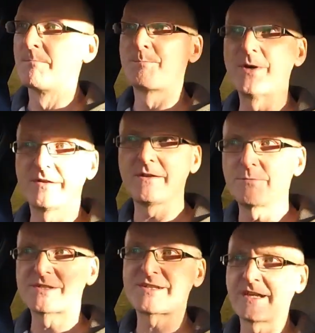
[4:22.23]
but it
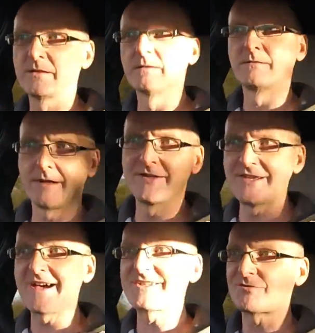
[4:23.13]
was still a
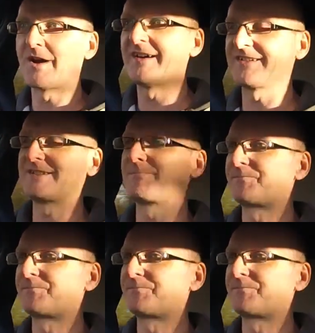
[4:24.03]
nice ride.